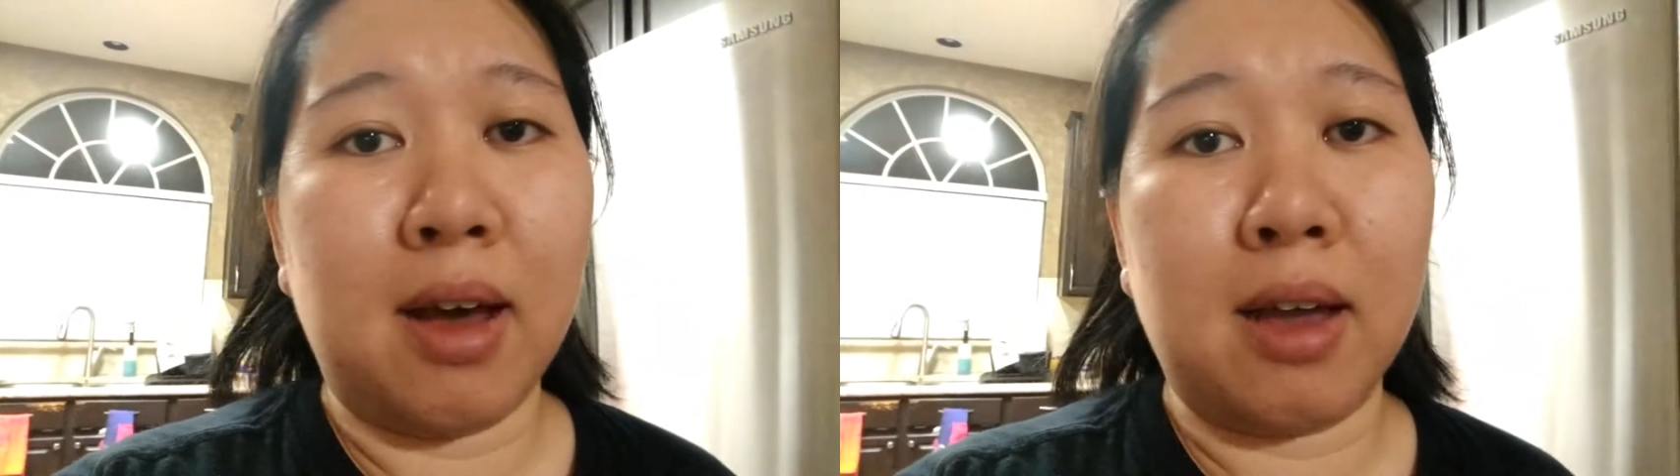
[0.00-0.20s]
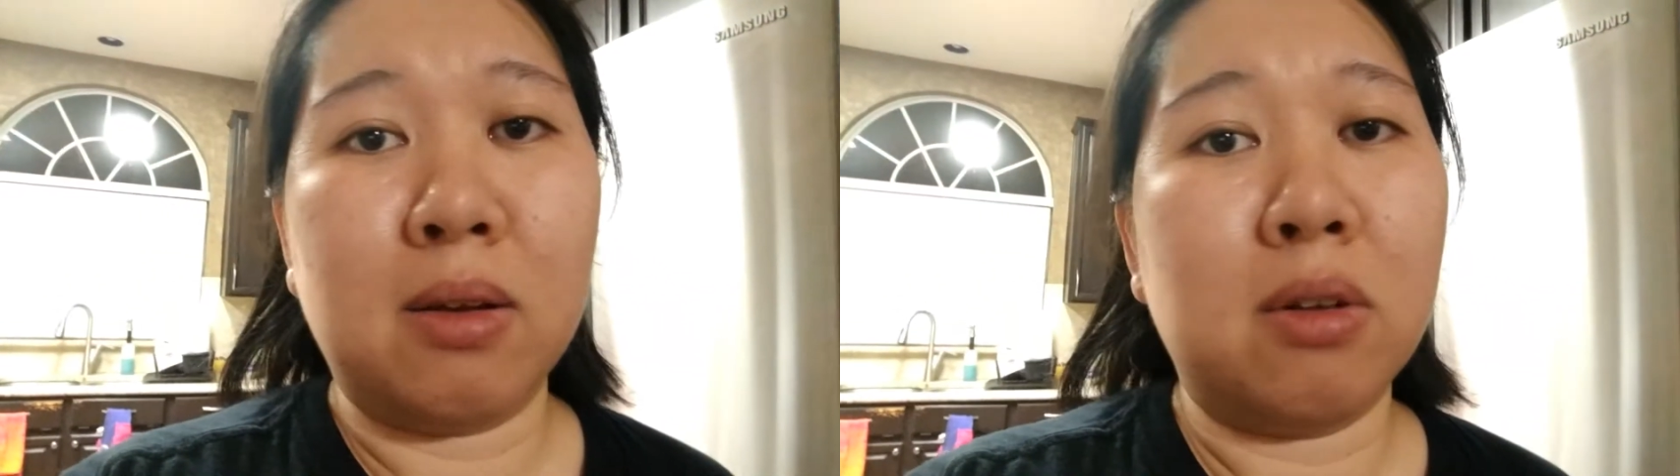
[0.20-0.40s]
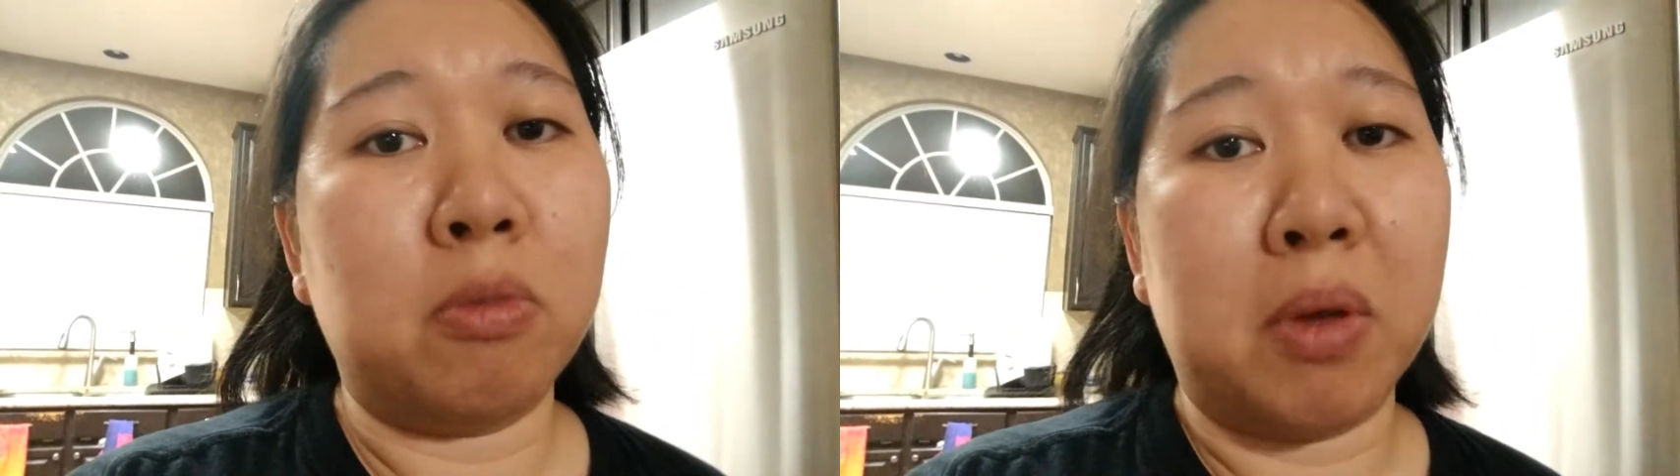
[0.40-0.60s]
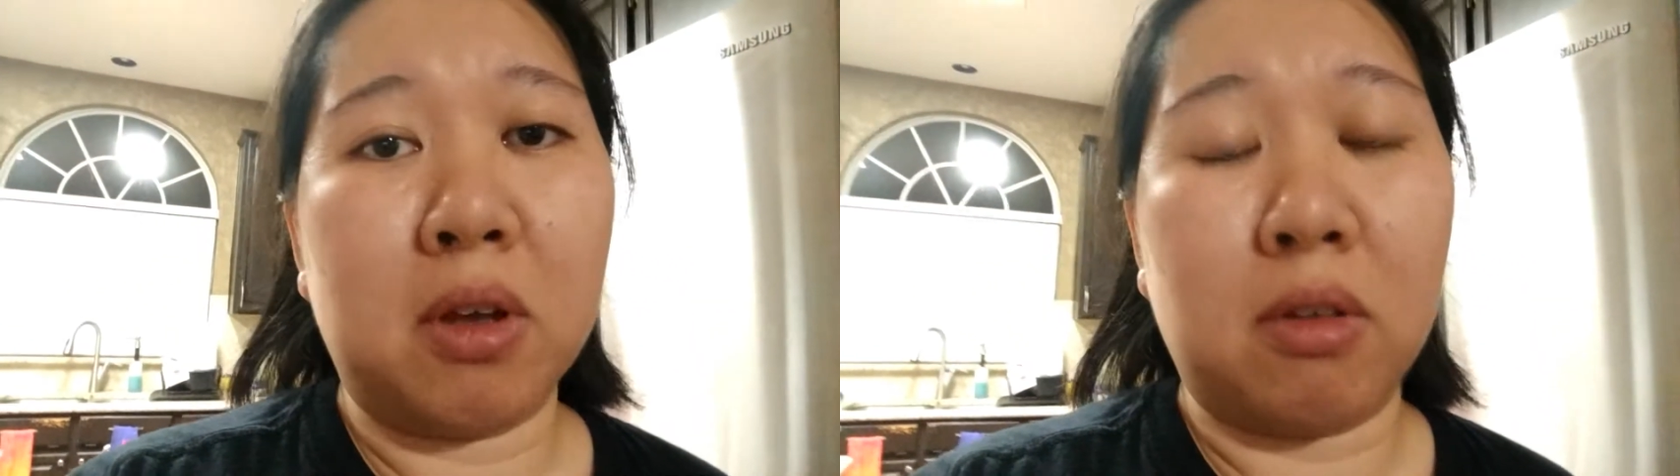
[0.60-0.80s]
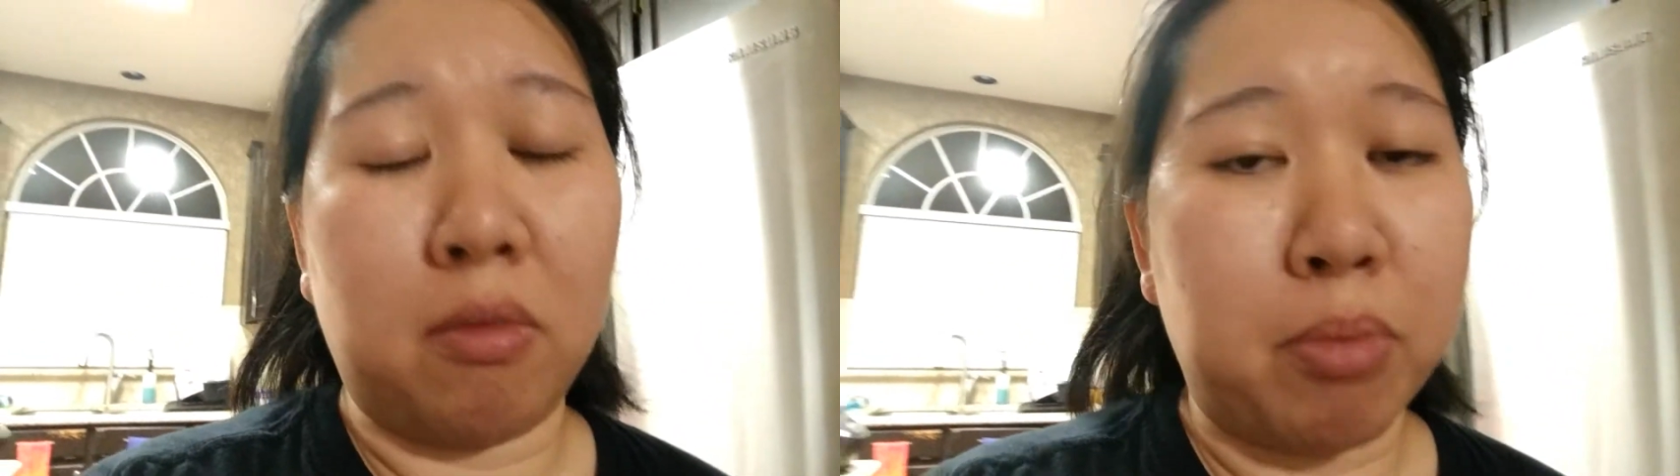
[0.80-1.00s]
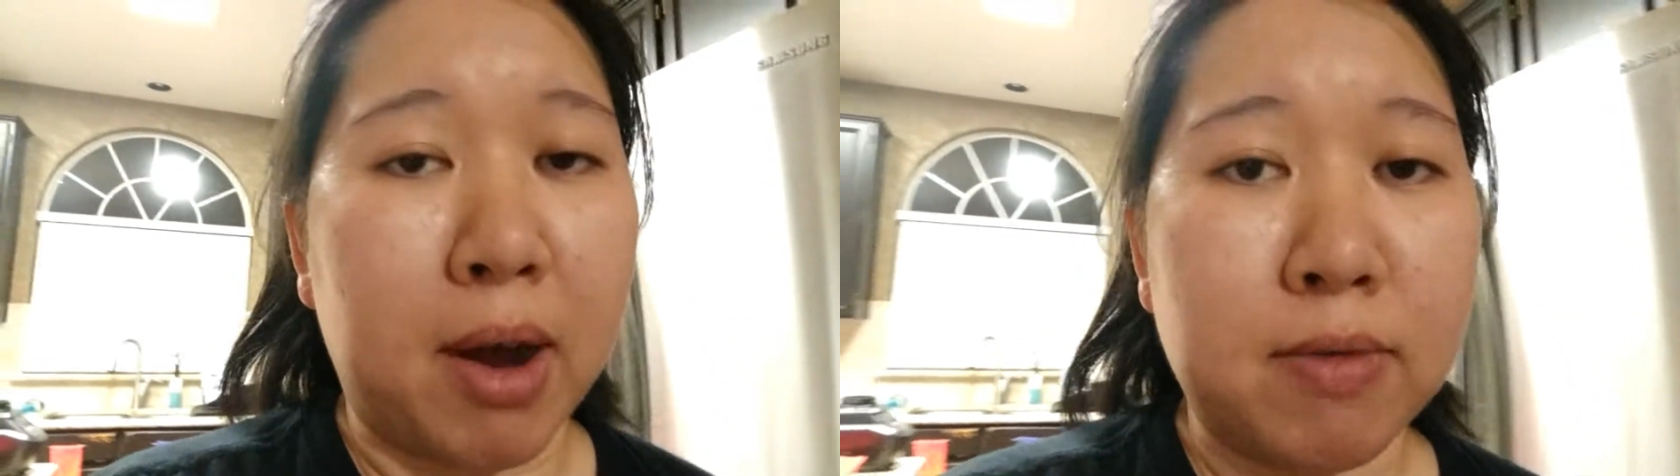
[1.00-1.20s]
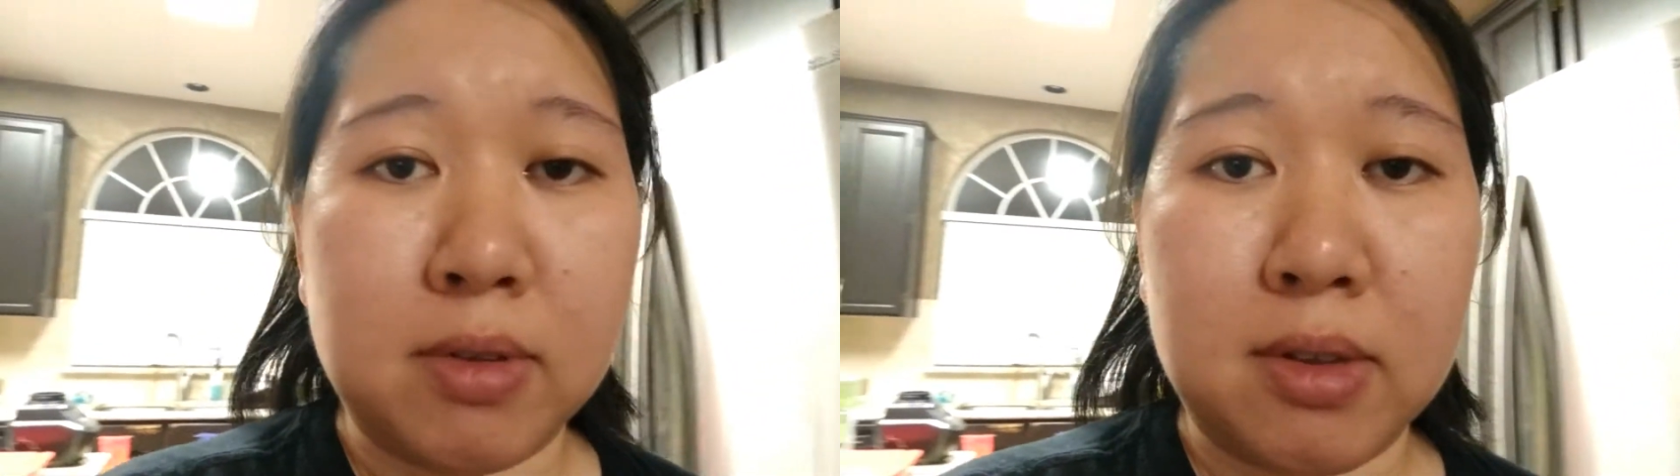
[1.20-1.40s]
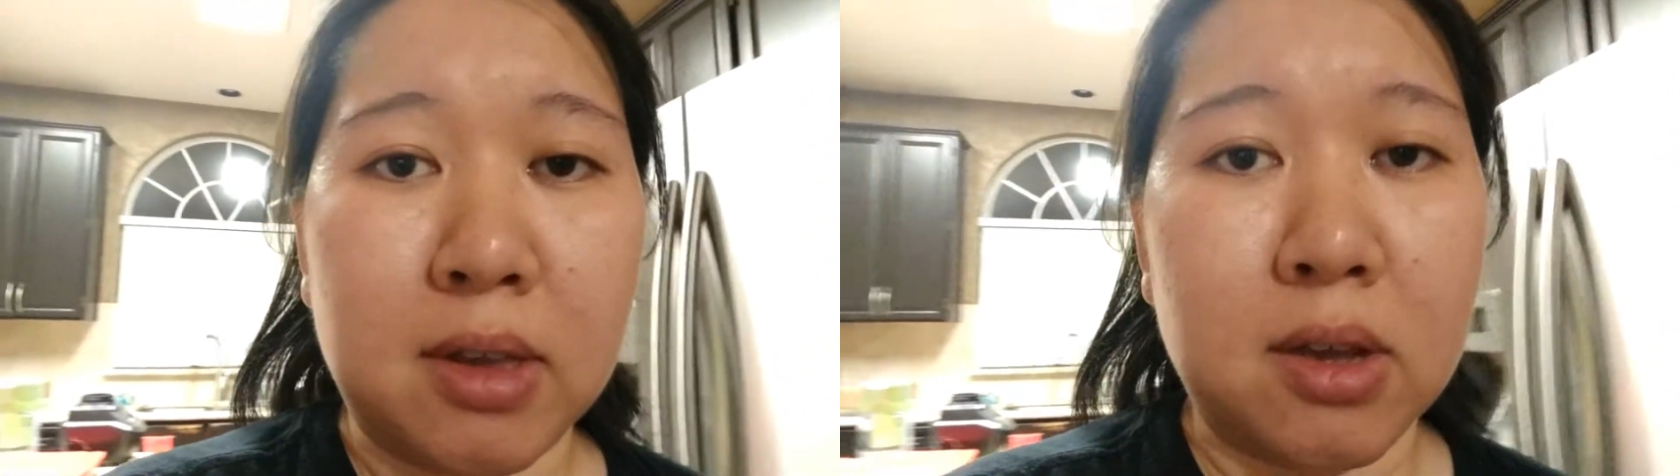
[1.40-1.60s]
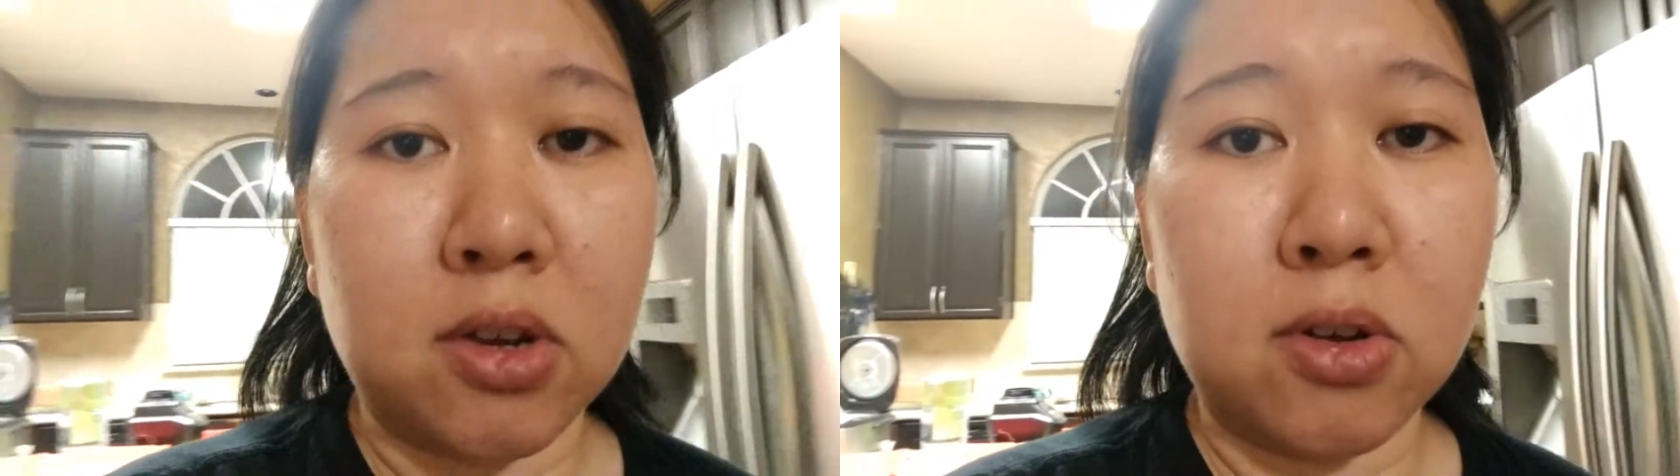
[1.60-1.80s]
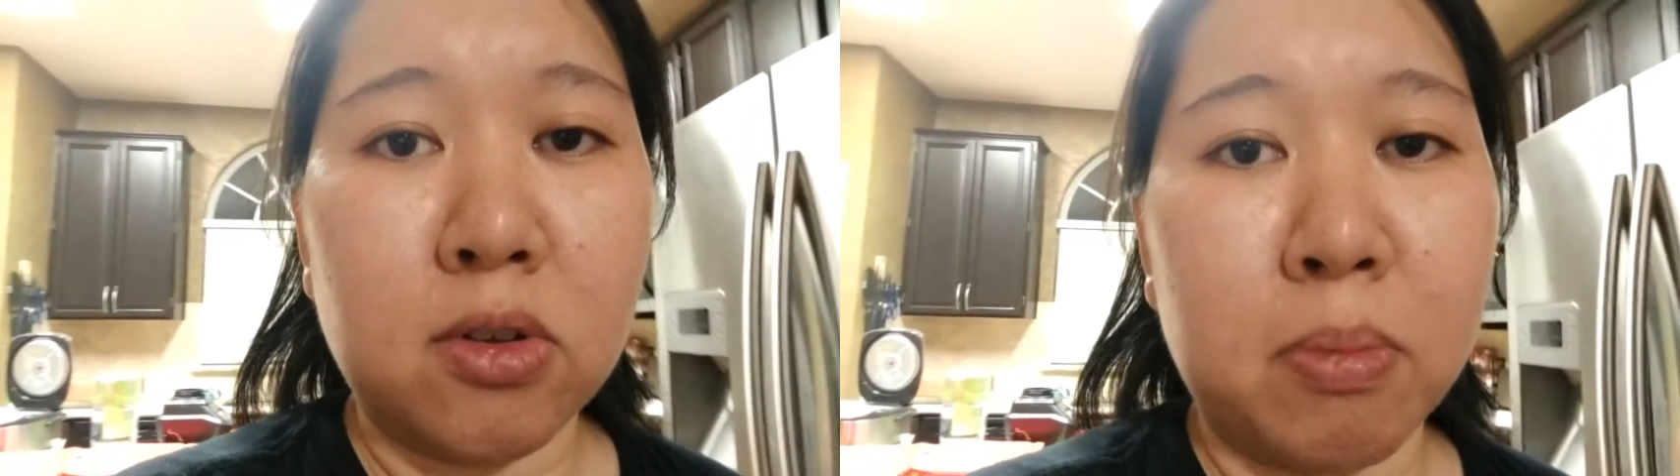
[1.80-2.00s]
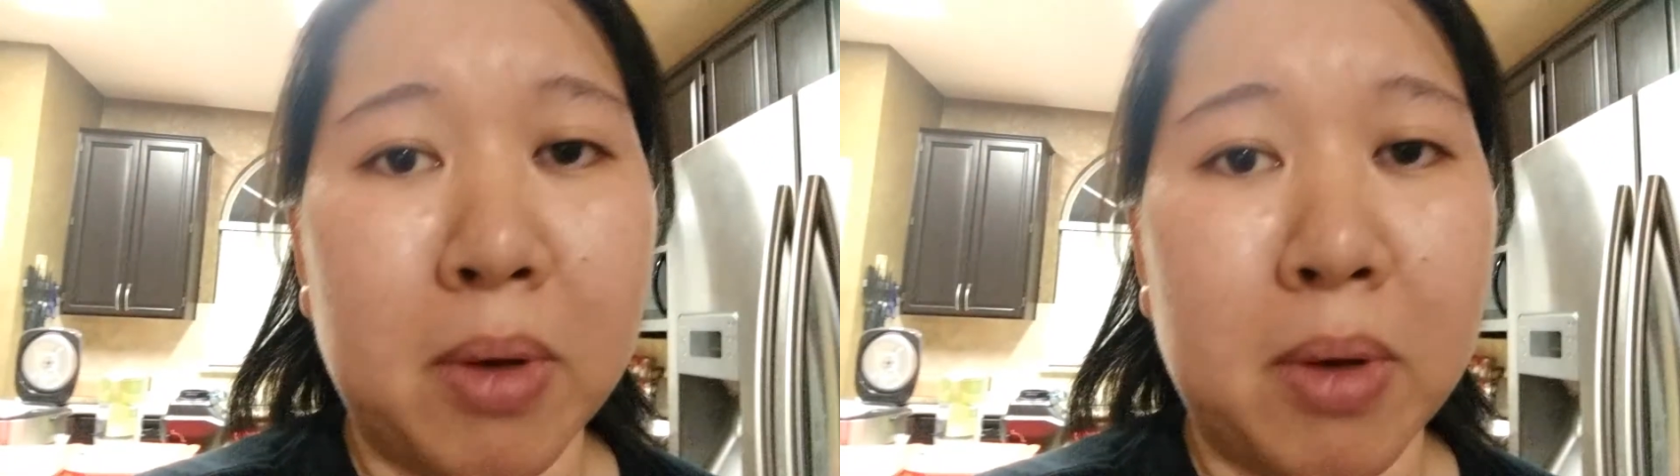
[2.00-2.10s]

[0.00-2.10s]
I know it's because of privacy issues,